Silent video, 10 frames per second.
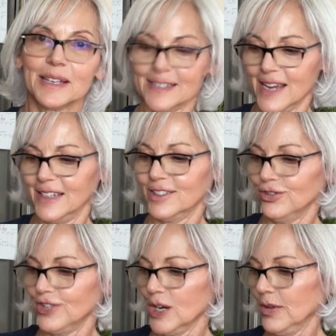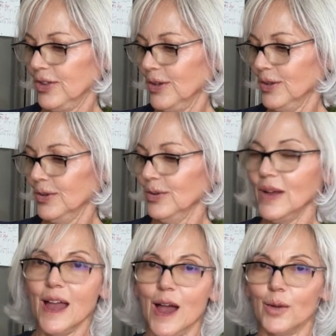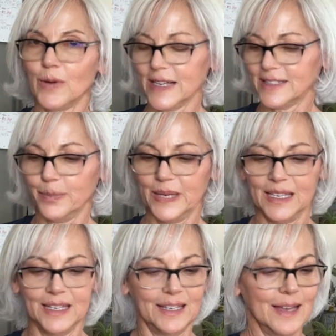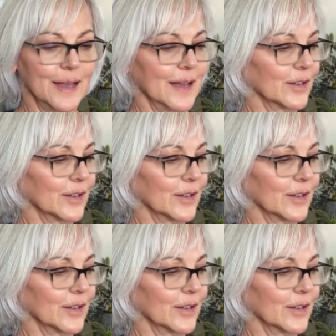excited to share with you a recipe,